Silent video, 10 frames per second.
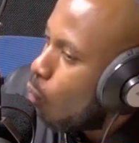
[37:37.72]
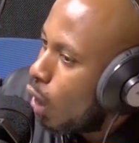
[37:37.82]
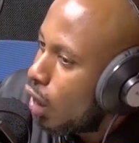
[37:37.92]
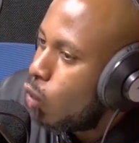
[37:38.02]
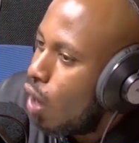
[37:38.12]

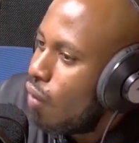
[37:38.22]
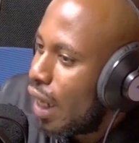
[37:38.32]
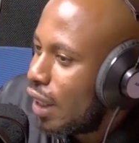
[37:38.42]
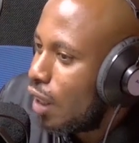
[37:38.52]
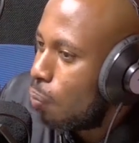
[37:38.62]
Do you have
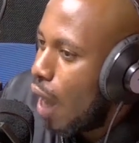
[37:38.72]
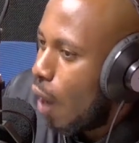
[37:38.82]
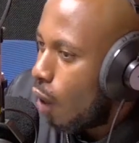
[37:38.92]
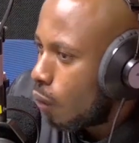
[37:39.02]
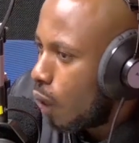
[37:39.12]
arresting power
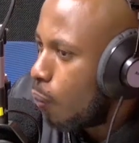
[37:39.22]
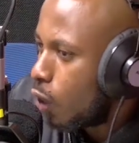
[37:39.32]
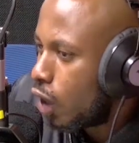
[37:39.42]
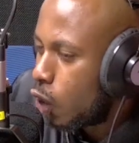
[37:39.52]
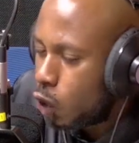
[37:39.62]
and
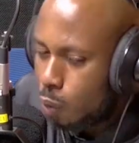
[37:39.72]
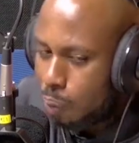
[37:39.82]
prosecution power?